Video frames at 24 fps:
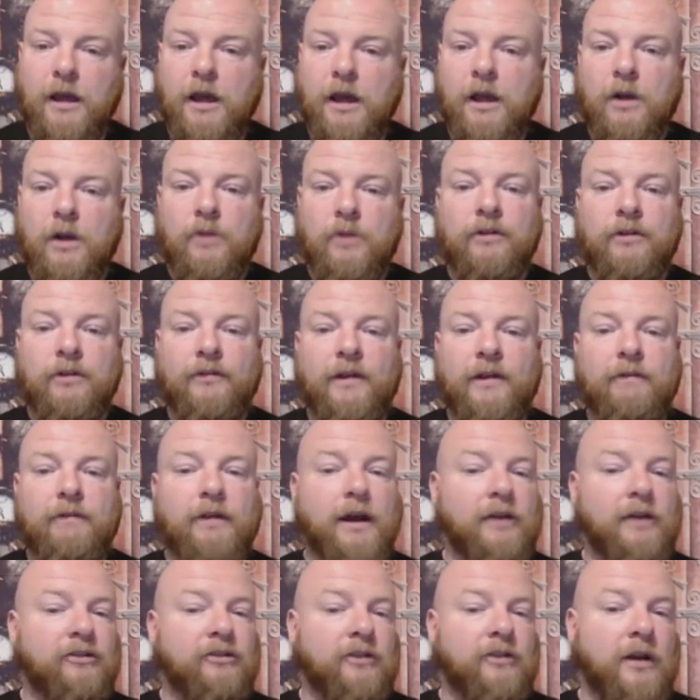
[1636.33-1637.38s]
Who's your favorite
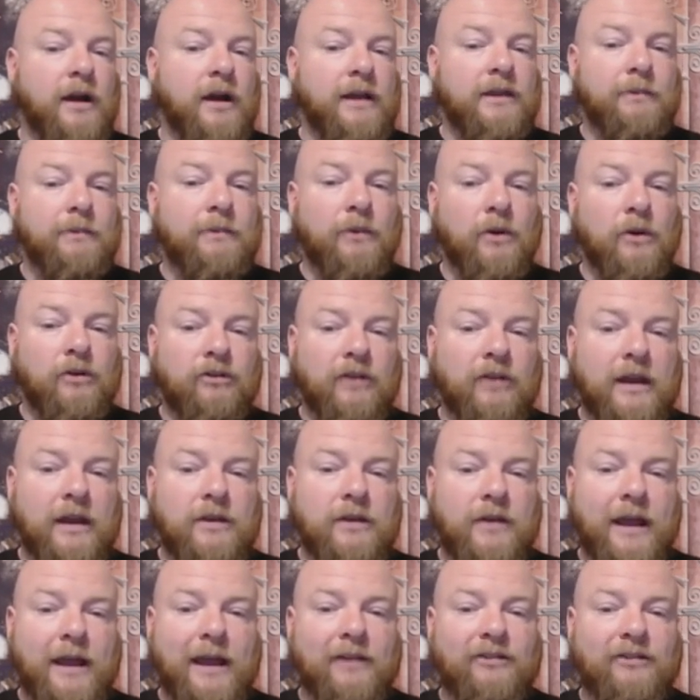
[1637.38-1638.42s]
Aes Sedai in the books? And you
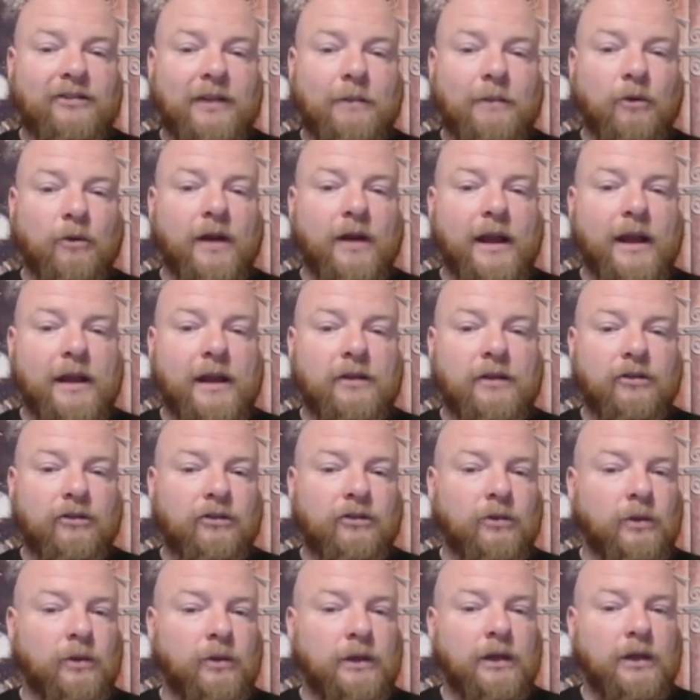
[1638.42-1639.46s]
can't say Moiraine,
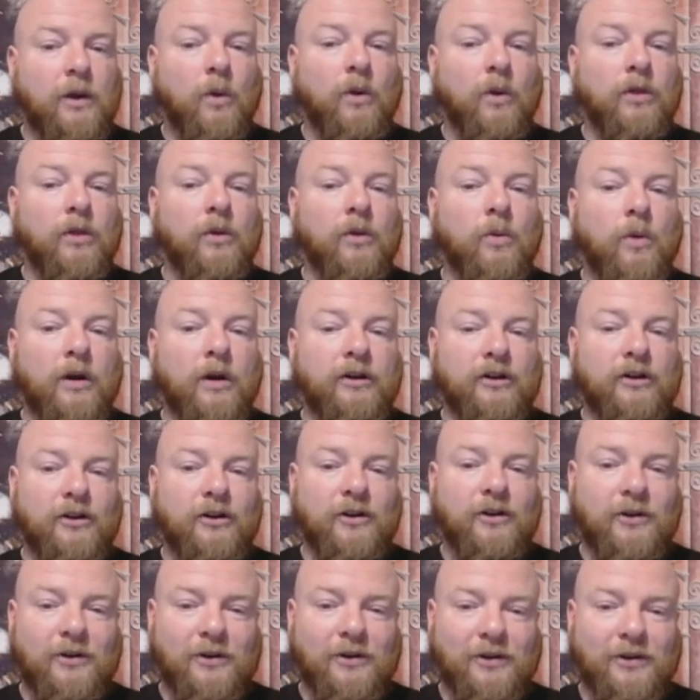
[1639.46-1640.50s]
Siuan, or the Wonder
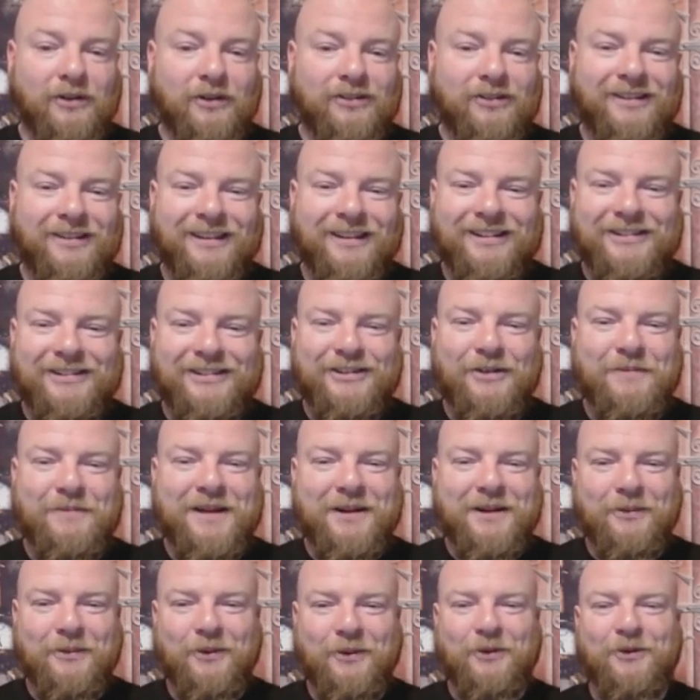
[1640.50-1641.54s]
Girls. So
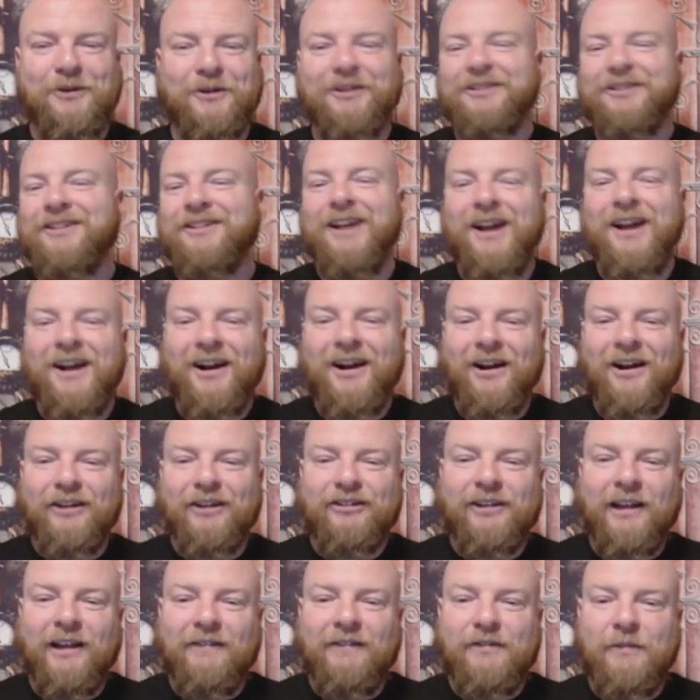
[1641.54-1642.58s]
many rules. I
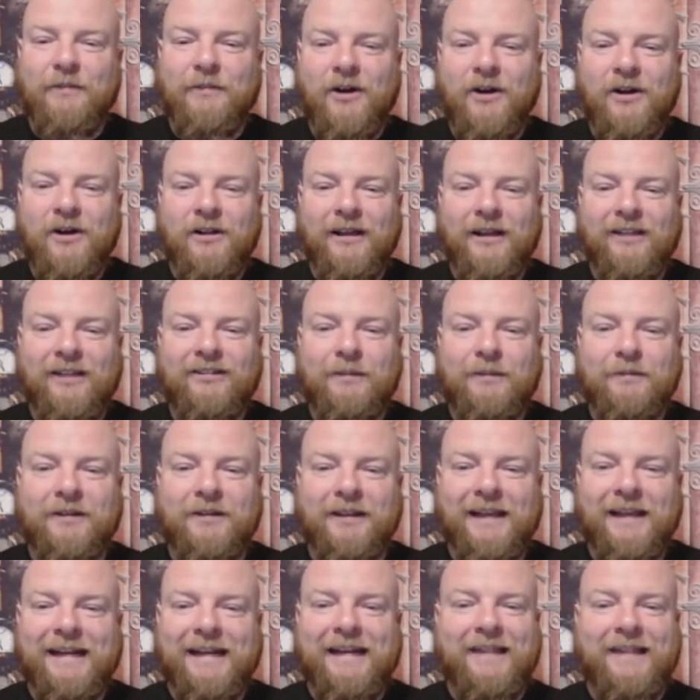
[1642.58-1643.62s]
honestly love them all, except
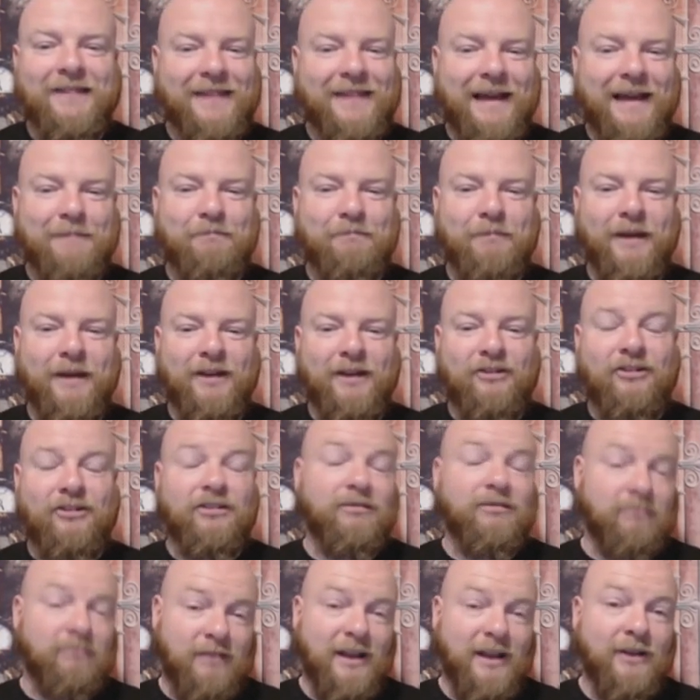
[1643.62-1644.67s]
Galina, that
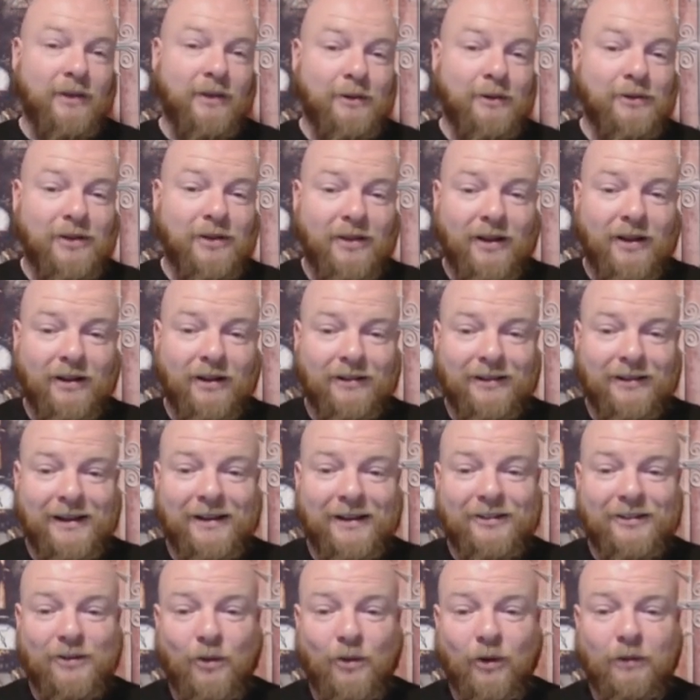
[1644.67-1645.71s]
bitch. I agree with you there.
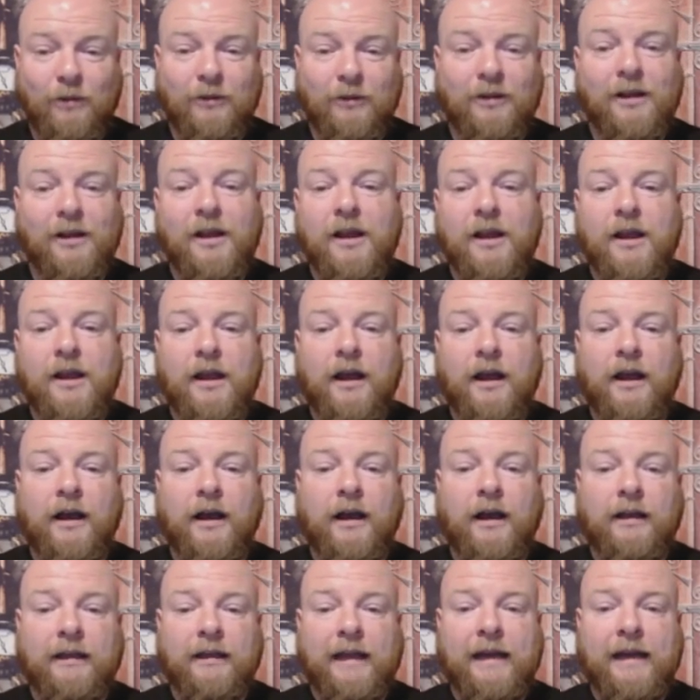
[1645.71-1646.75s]
Galina's horrible. Uh,
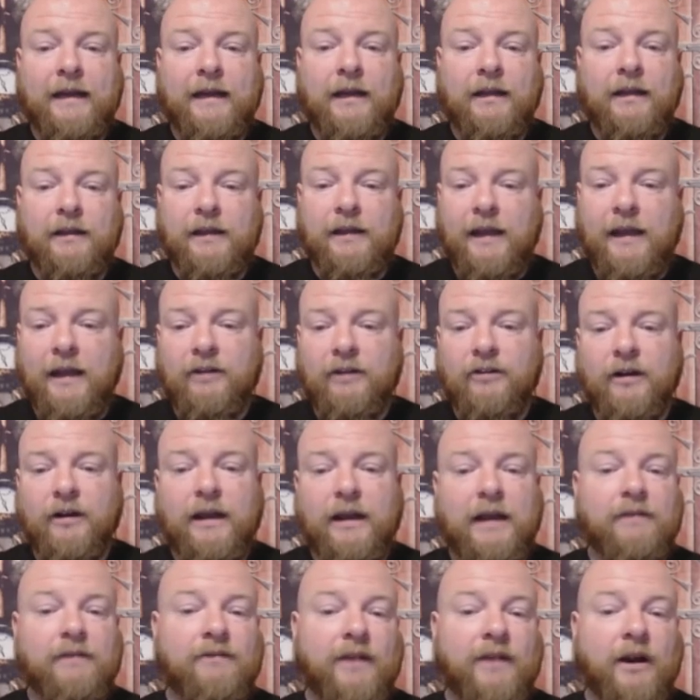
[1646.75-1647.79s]
Alanna, Leandrin,
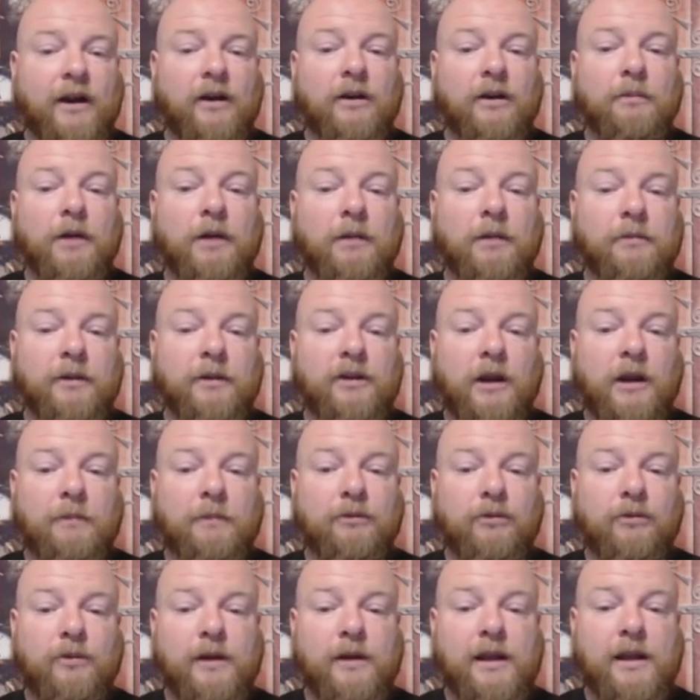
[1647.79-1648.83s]
and Verin are probably my top
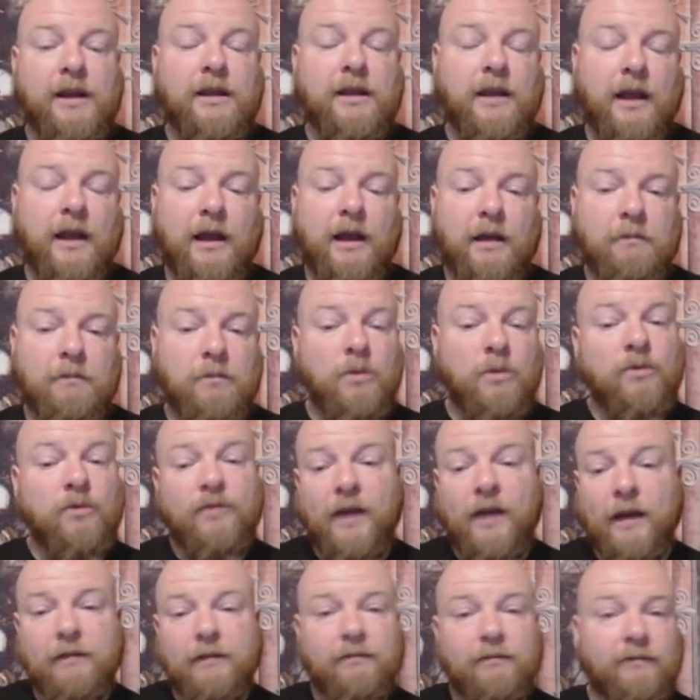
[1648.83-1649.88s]
three. Uh, move
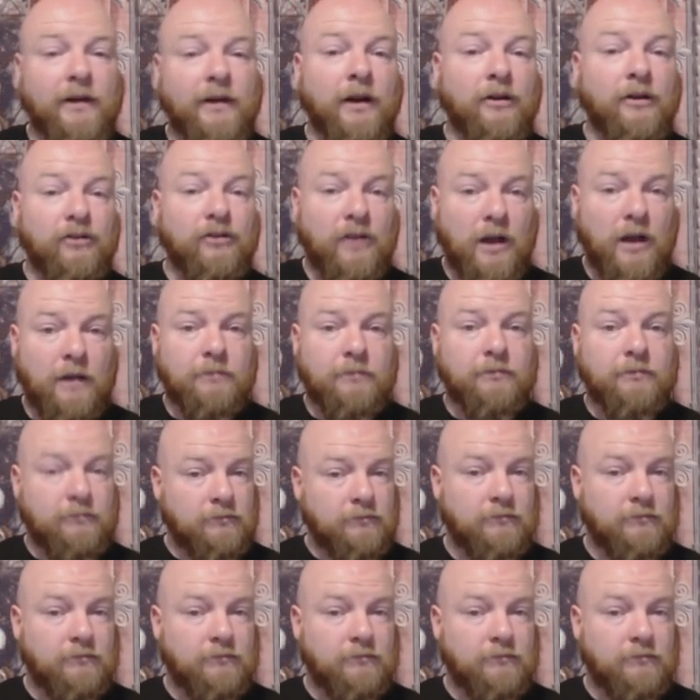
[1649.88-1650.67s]
that. Verin's top.